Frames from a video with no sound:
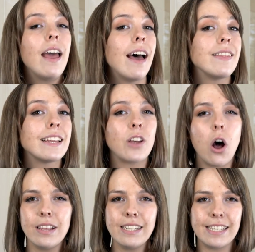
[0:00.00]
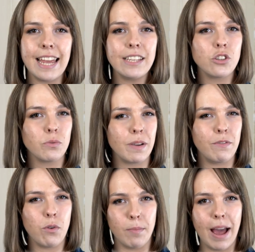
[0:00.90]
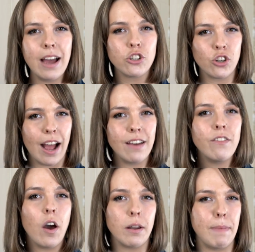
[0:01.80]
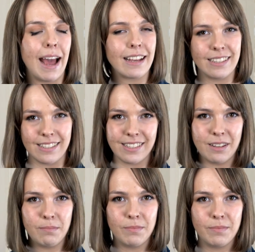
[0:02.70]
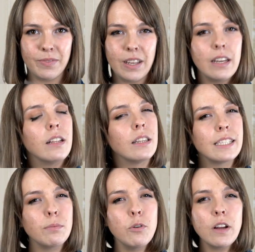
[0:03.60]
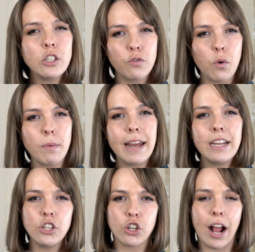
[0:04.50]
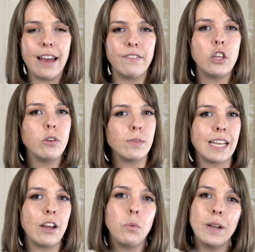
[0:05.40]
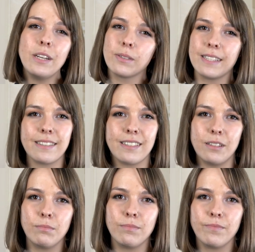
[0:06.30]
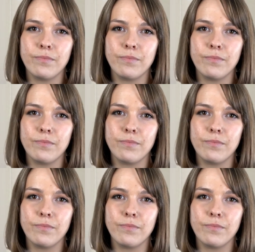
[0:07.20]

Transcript: And that's all it takes to reformat a drive on a Mac system. Let's move on to formatting a drive using a Windows system.